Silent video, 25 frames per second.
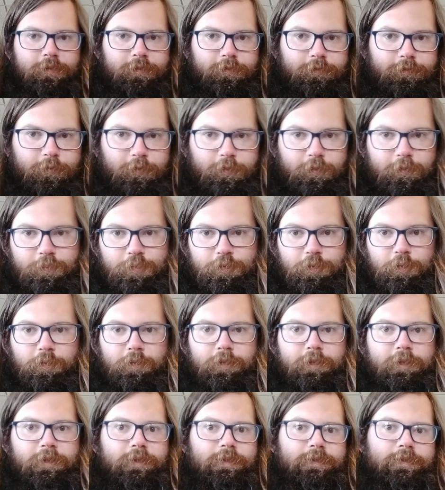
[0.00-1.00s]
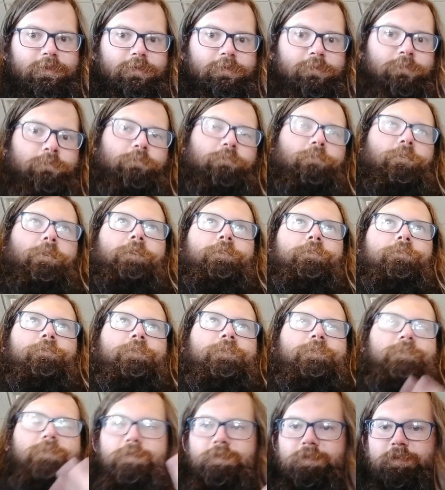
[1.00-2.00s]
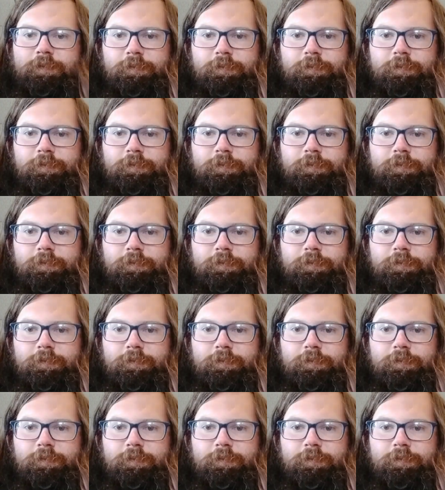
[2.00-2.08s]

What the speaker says: for employees, whether it's,